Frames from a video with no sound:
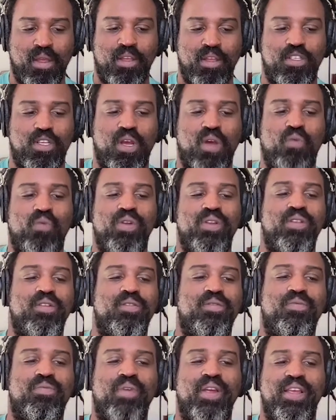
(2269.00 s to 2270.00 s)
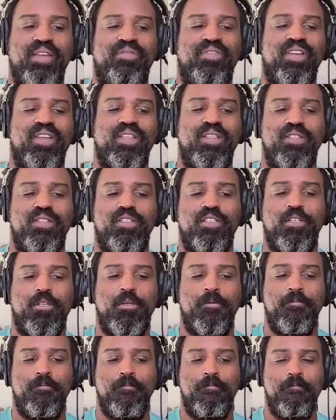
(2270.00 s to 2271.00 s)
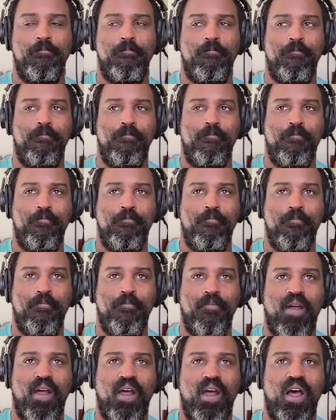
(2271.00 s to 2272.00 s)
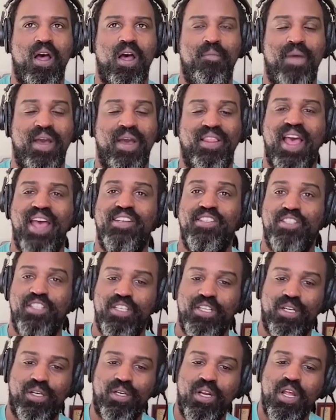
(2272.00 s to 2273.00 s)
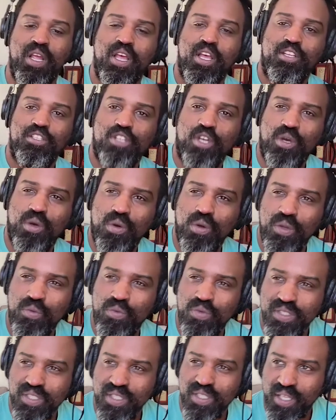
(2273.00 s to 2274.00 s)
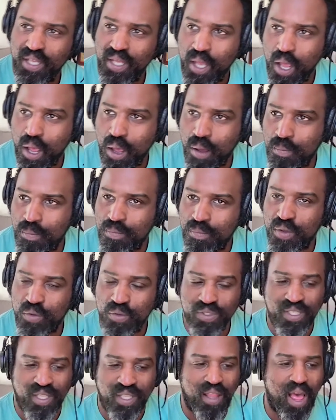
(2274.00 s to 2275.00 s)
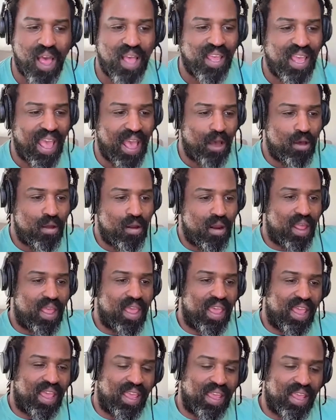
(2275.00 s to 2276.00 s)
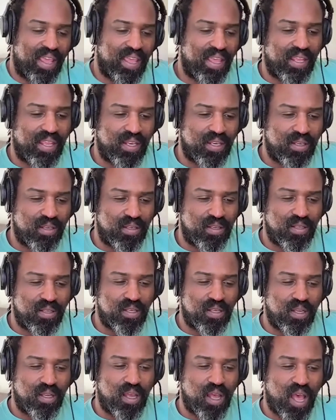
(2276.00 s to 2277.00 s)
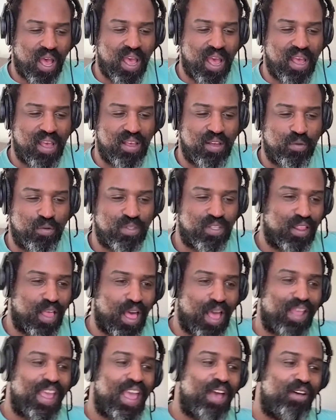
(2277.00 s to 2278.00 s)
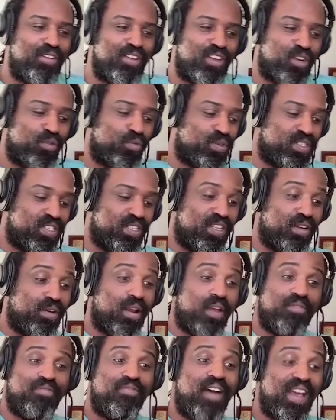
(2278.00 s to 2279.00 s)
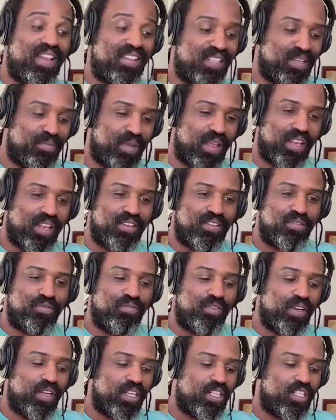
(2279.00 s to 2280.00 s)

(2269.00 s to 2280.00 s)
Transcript: So I went to the Ravens my last year. So it was the lockout, and the lockout year was the year I finally made it to free